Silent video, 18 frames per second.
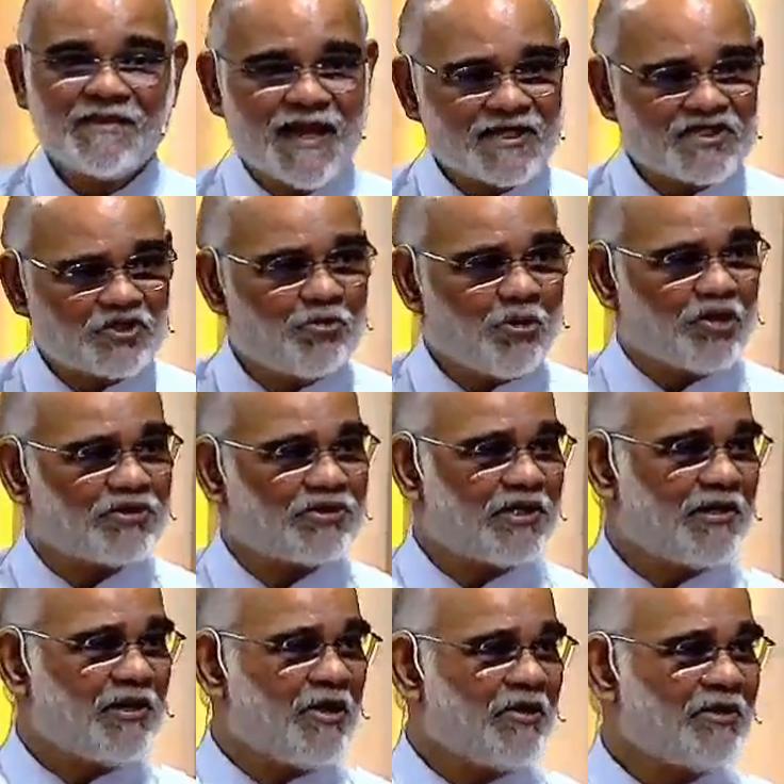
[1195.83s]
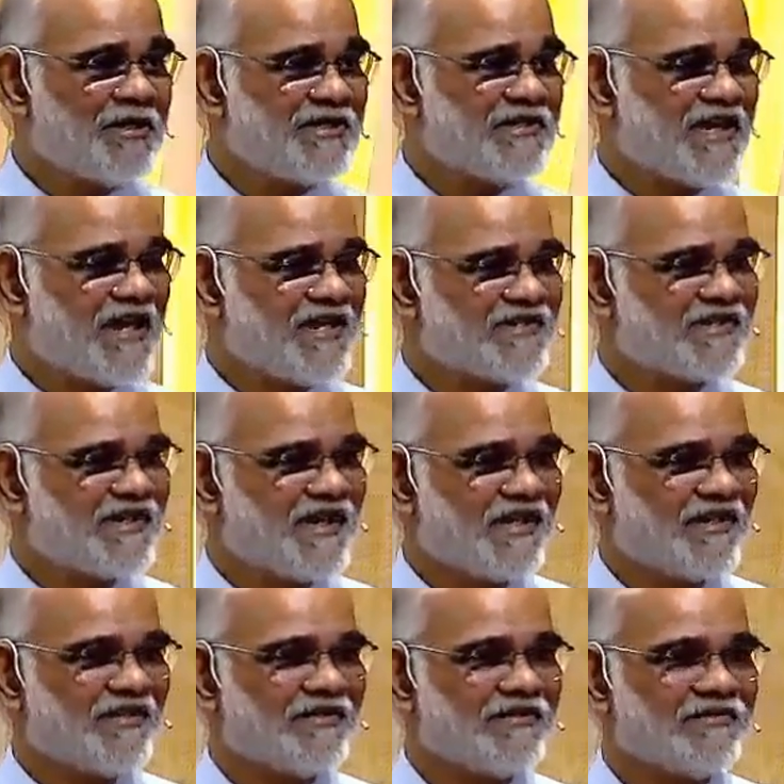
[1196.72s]
that's what the Lord is
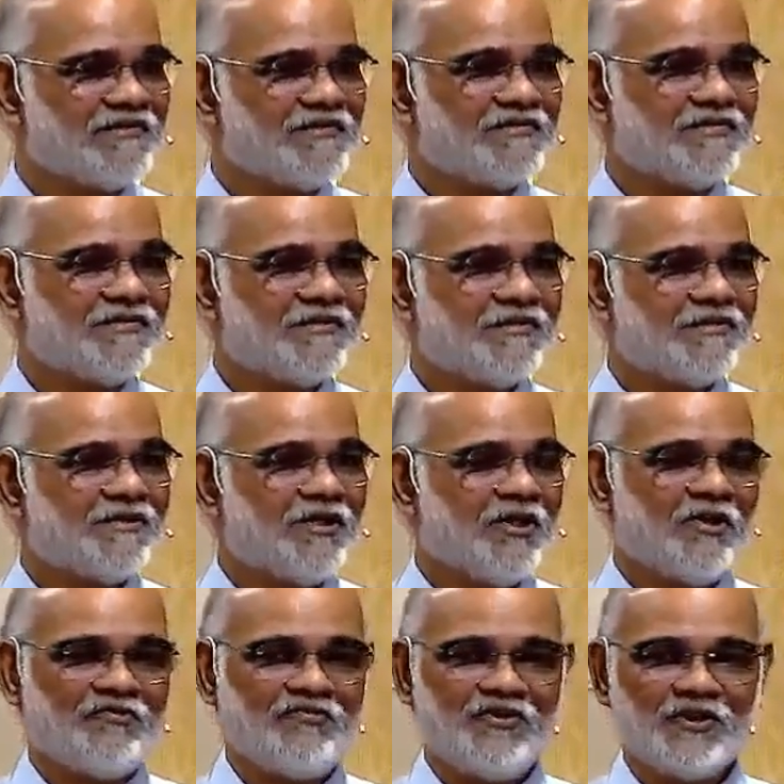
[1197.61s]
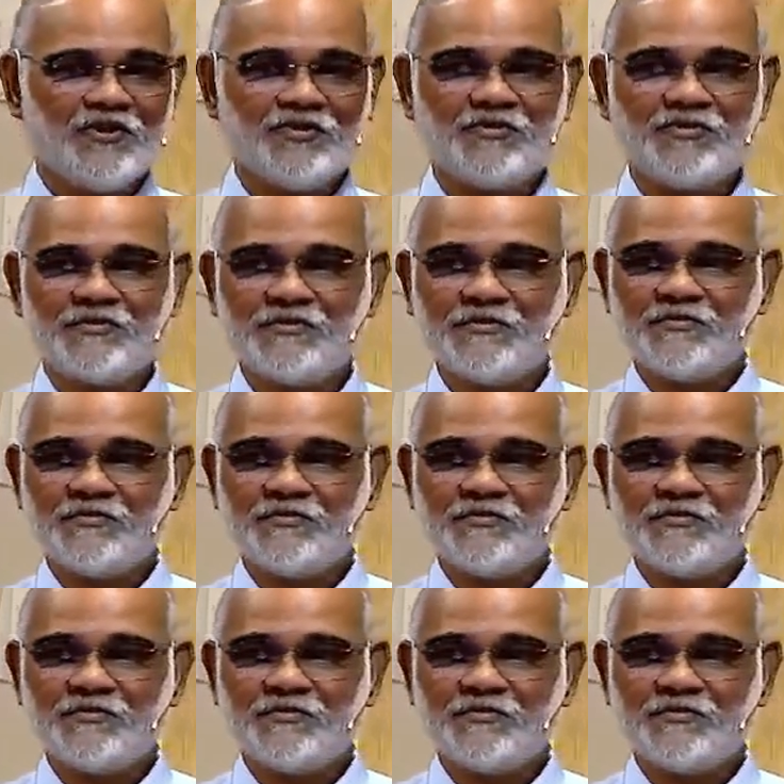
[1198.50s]
asking of you.